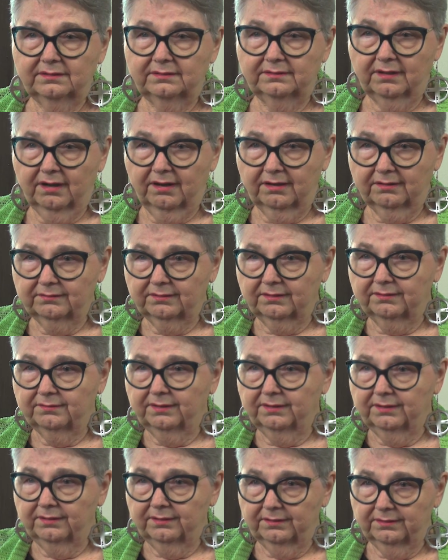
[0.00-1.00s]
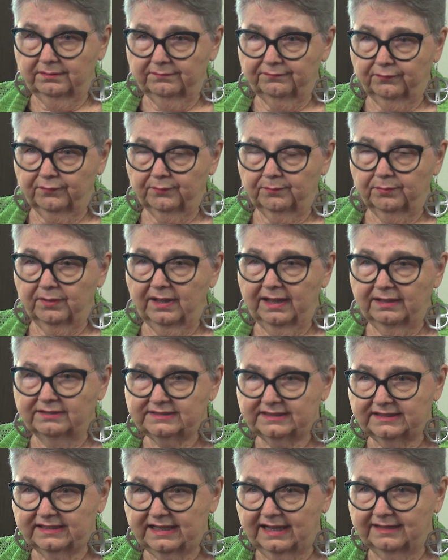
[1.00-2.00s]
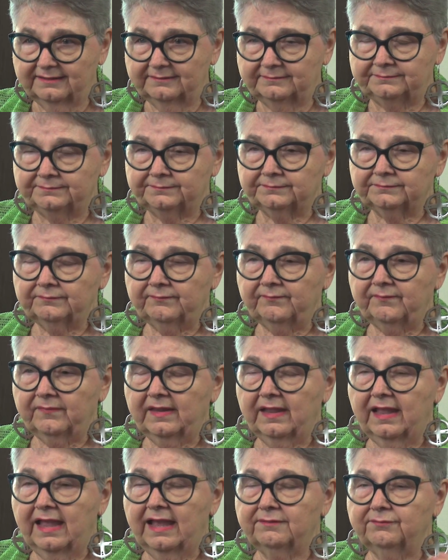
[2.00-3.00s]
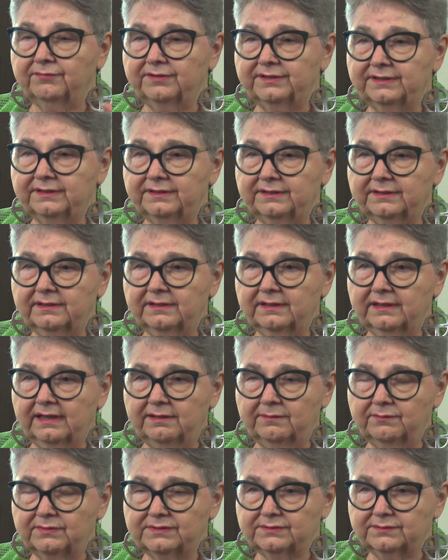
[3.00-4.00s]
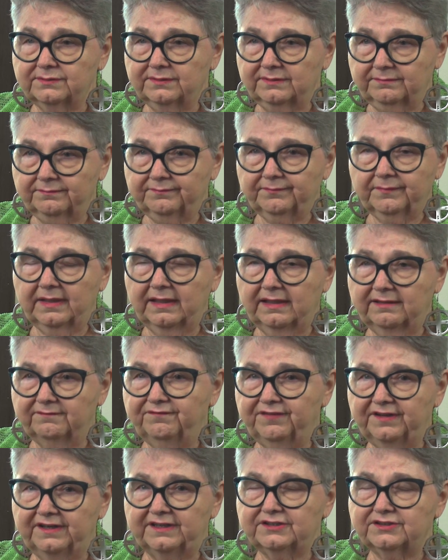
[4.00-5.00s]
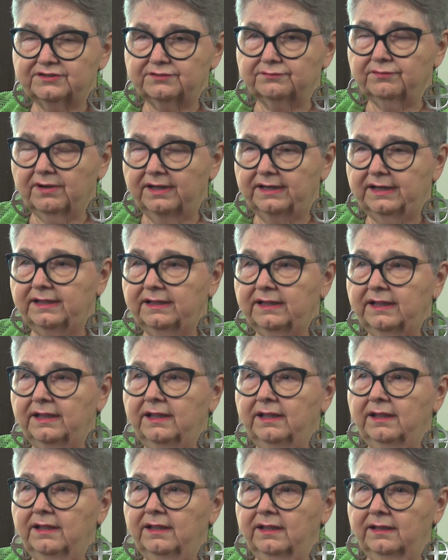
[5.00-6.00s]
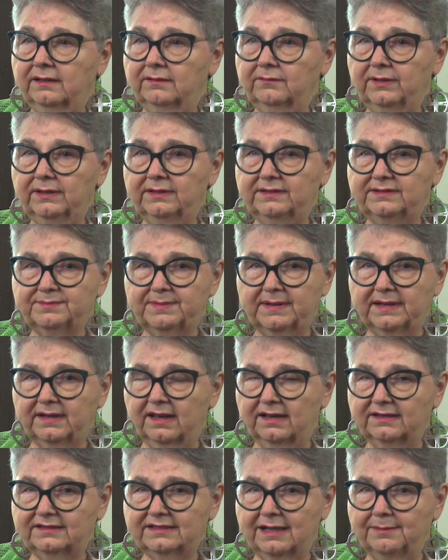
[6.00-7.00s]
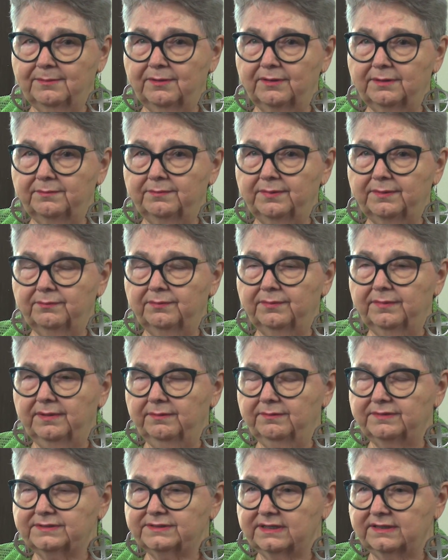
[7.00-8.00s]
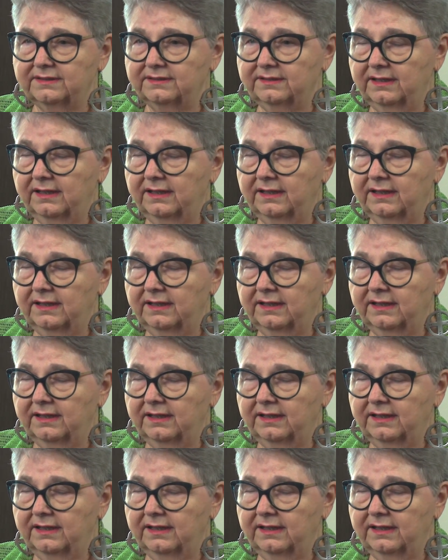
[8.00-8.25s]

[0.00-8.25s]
our affordable housing guy, had written. He had finished writing, and we'd spent a lot of time on it. But it was a